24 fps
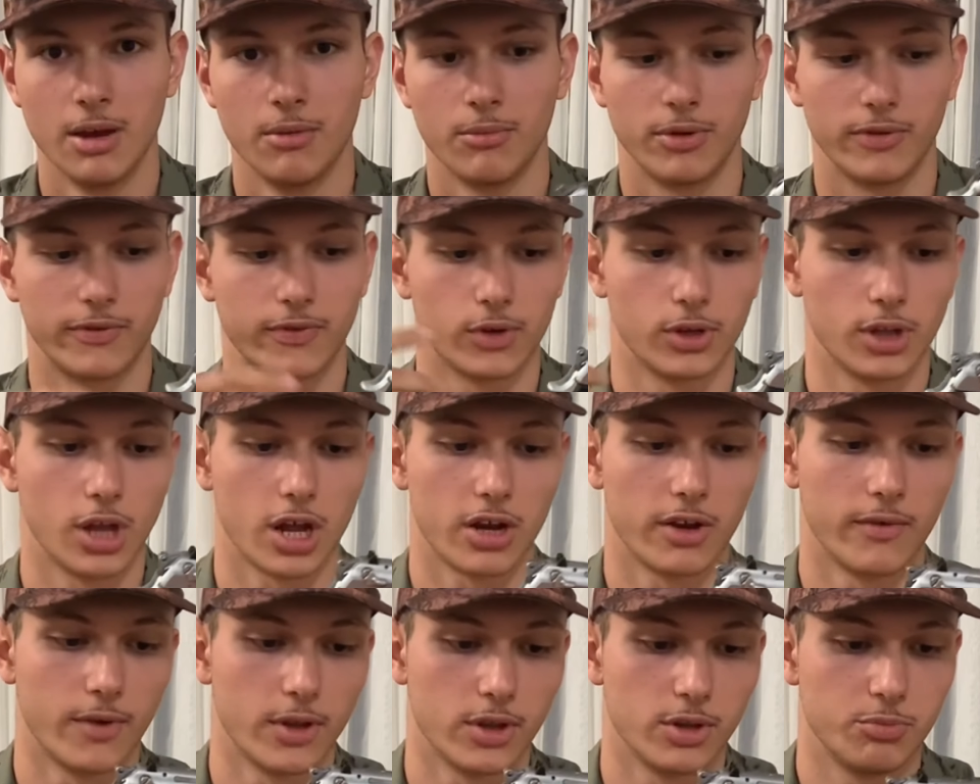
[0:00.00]
But for a lot
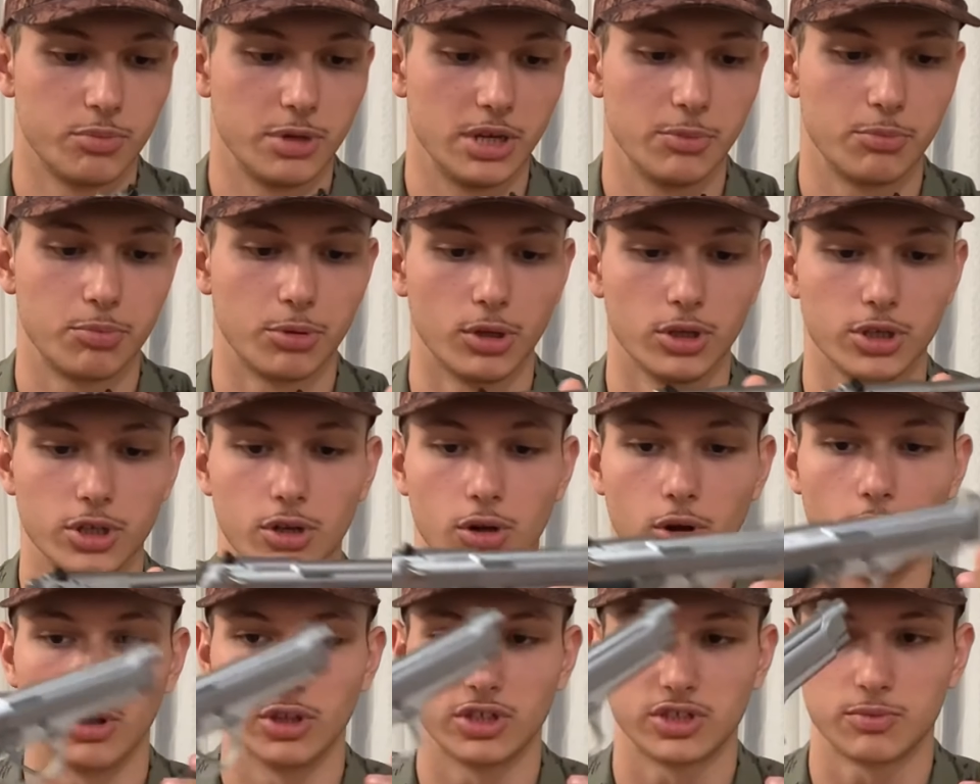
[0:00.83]
of other people,
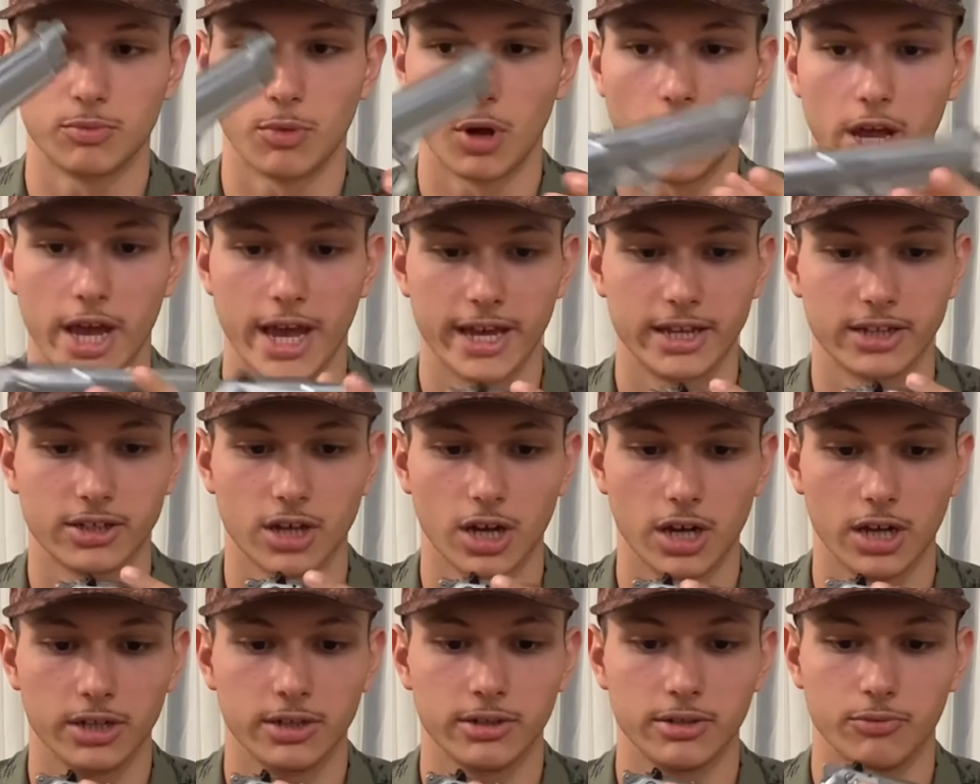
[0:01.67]
a small
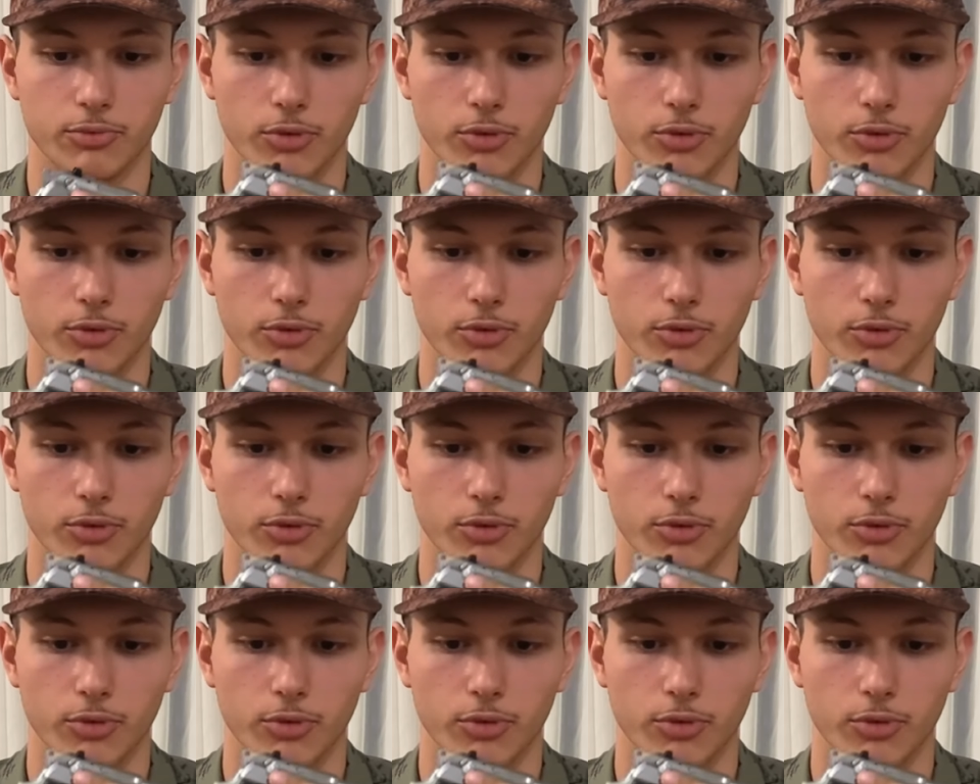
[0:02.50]
handgun